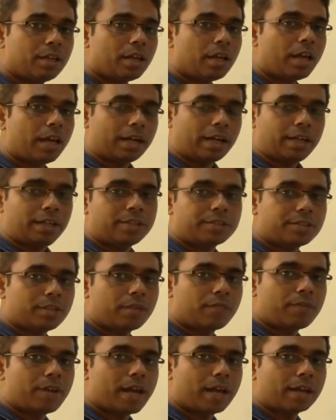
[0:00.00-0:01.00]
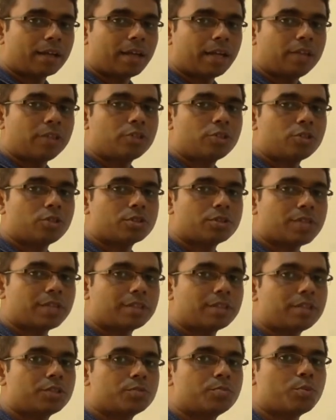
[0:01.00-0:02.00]
an additional flag ensures that
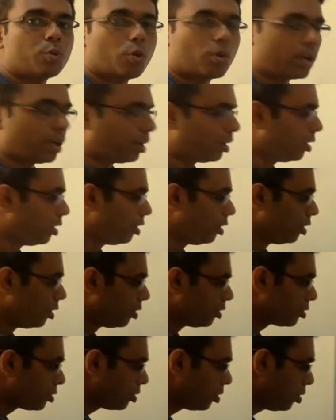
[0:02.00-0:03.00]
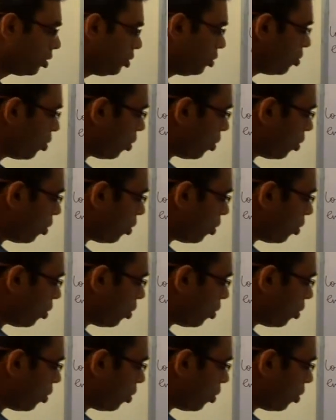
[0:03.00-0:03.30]
it is broken. So you